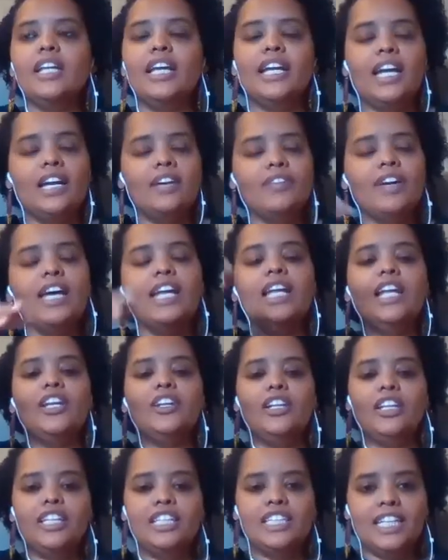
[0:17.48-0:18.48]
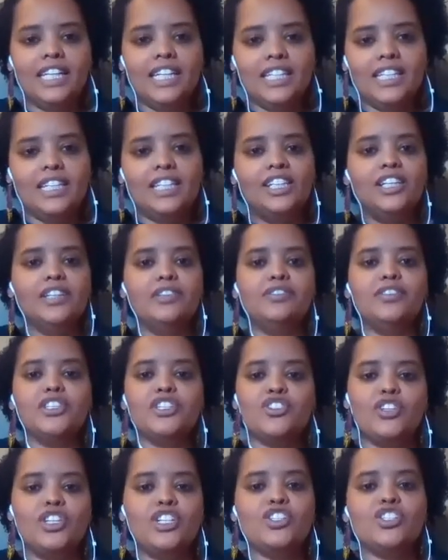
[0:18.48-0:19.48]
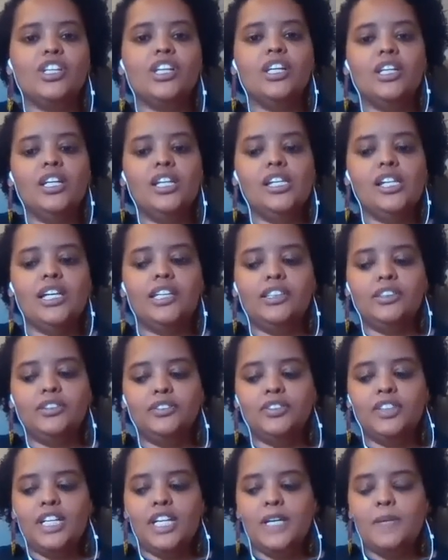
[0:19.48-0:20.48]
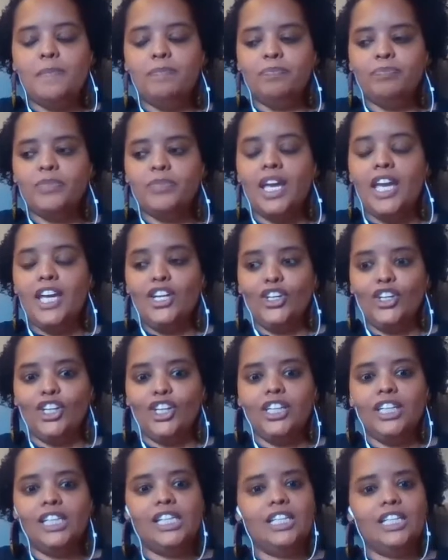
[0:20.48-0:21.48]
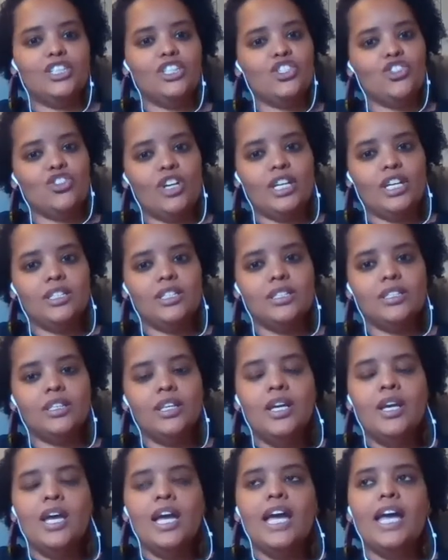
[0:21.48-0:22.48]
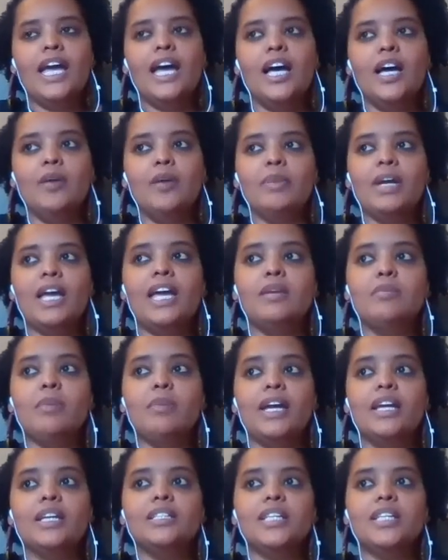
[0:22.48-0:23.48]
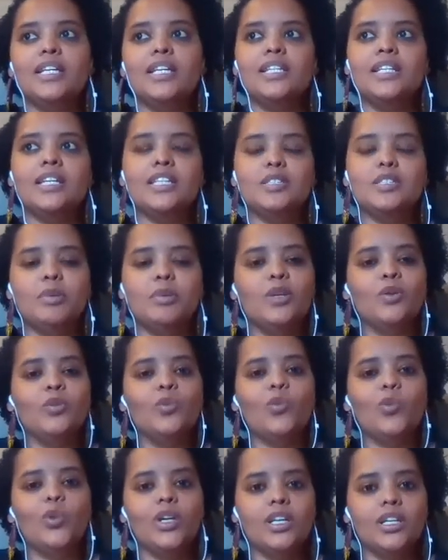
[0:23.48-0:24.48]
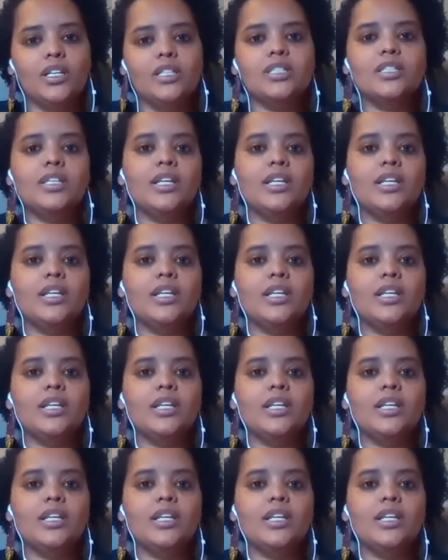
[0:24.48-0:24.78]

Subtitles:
I have had a lot of anxiety, a lot of frustration, a lot of anger, a lot of stress. And my anxiety has been worse.